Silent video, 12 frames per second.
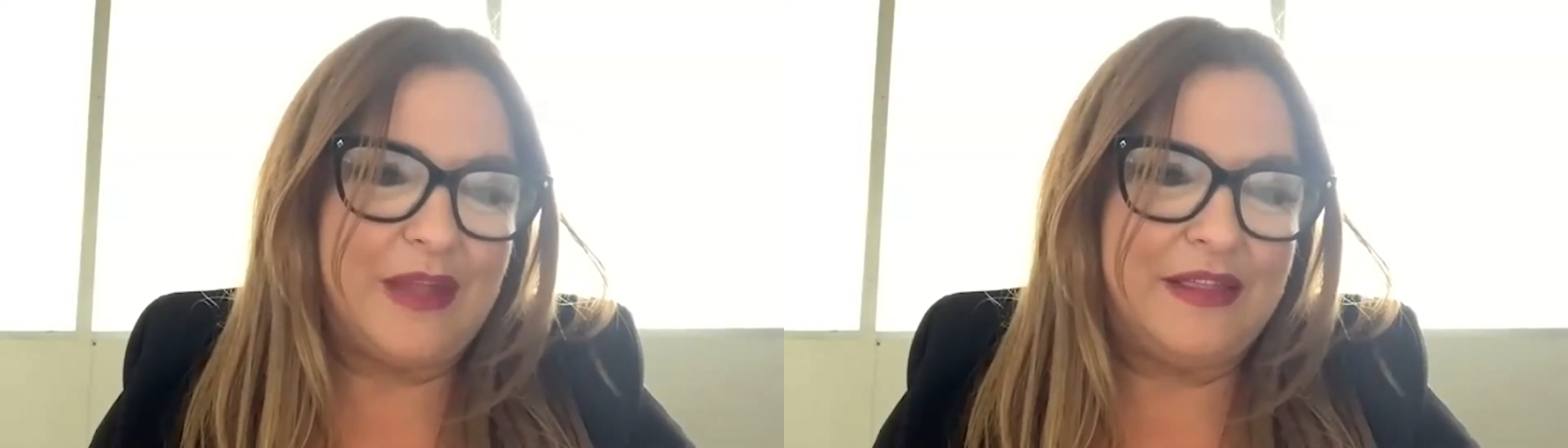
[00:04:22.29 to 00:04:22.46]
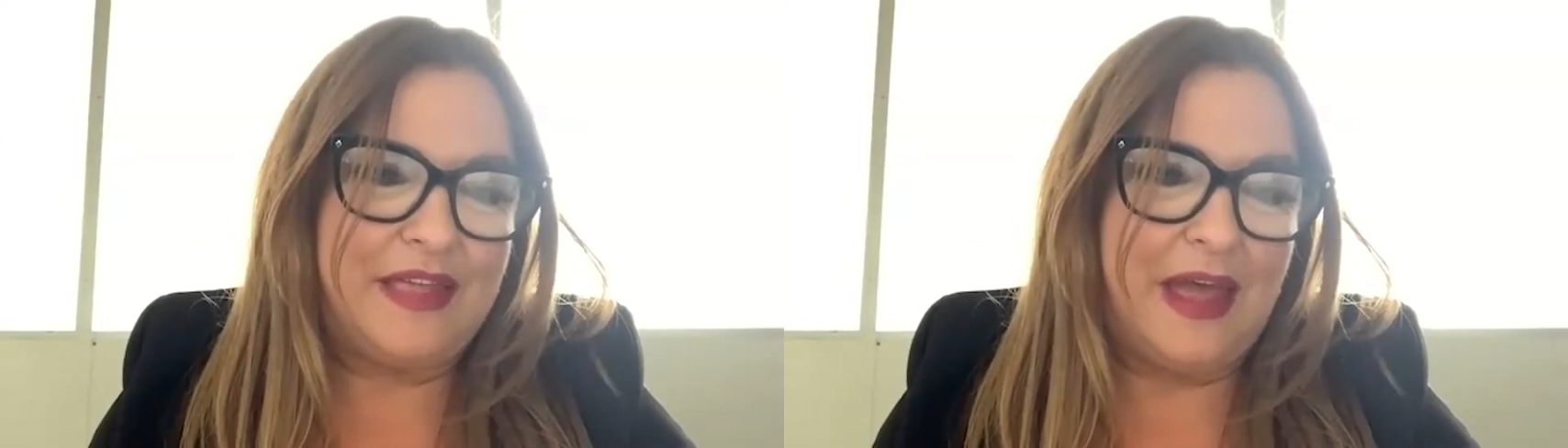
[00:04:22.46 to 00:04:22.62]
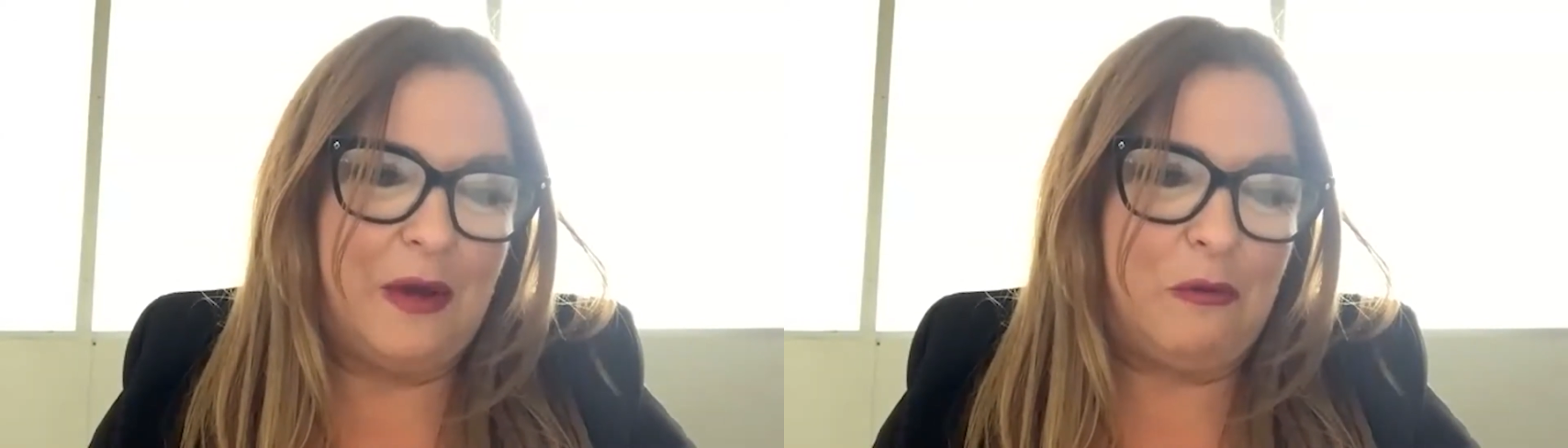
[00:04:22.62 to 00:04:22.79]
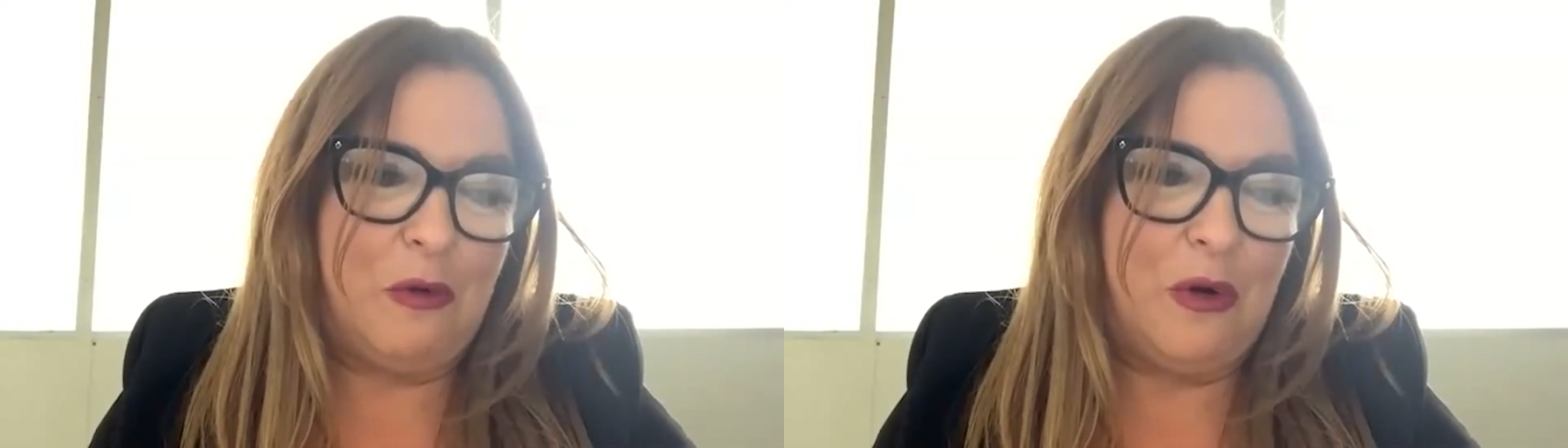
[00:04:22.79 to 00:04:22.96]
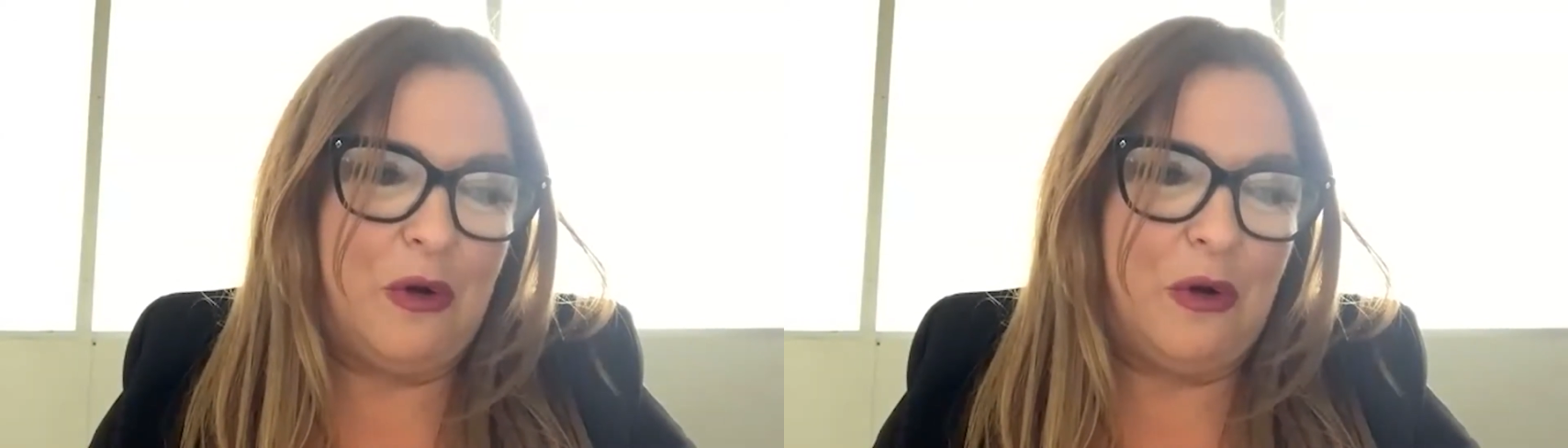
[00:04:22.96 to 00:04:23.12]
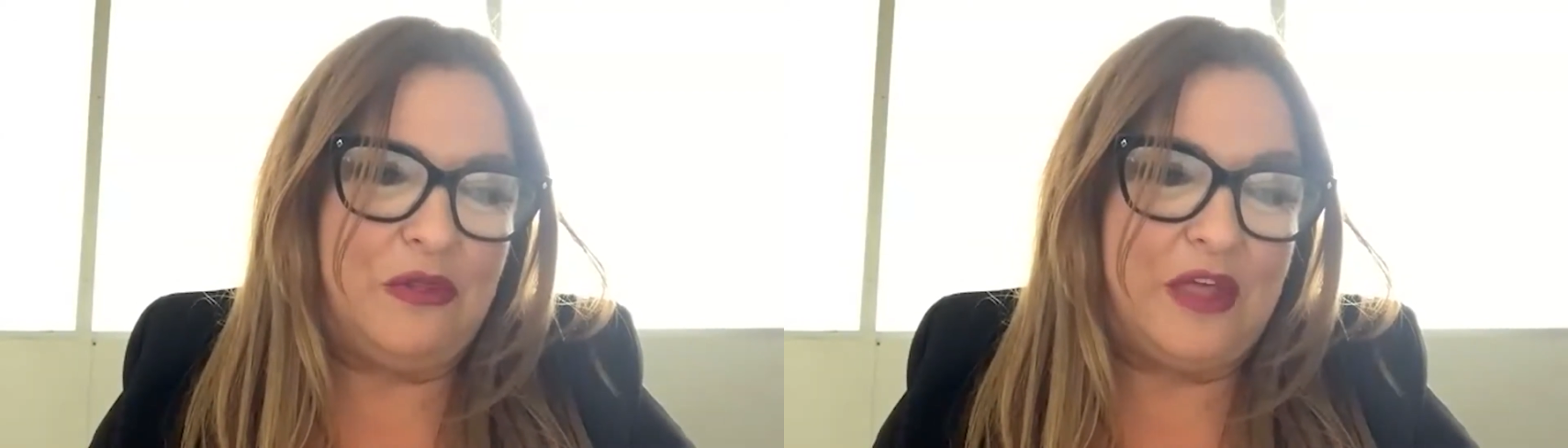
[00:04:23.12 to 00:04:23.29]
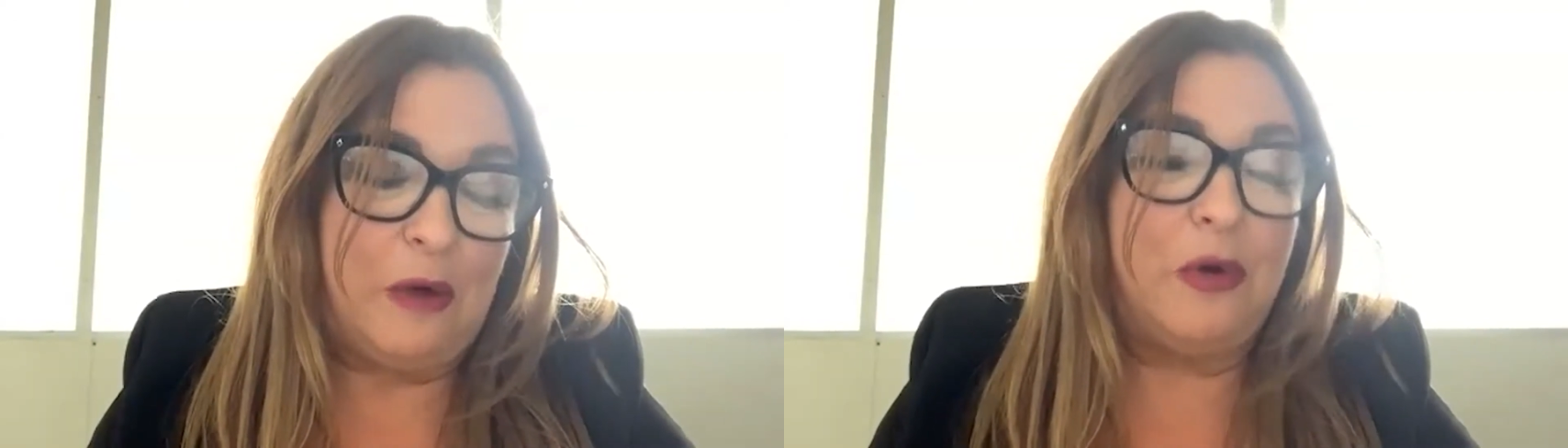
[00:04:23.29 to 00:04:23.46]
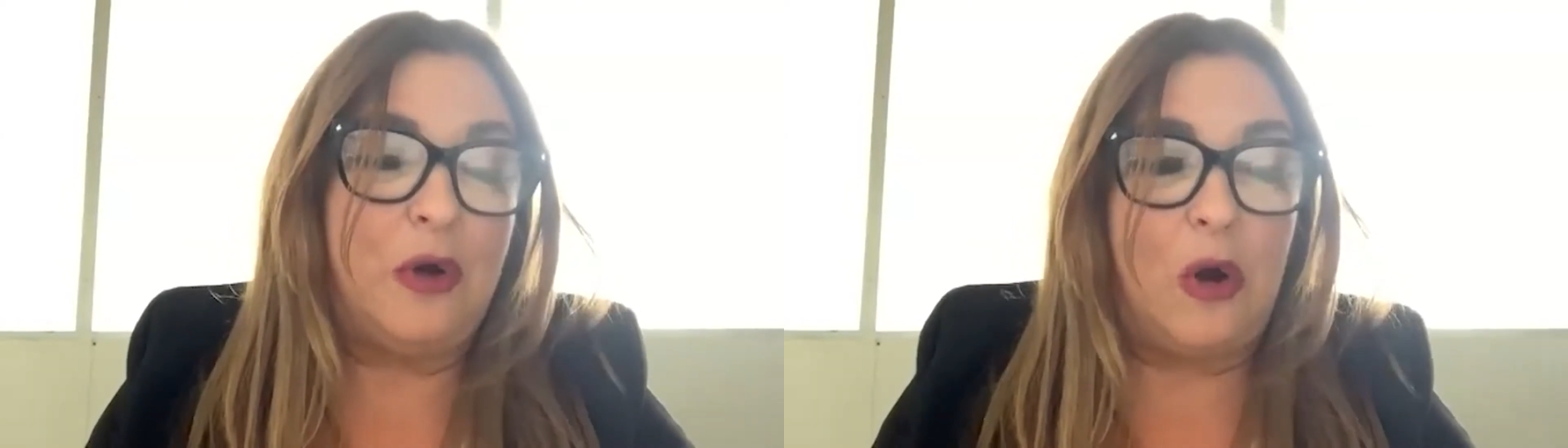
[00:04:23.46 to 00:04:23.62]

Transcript: there were they were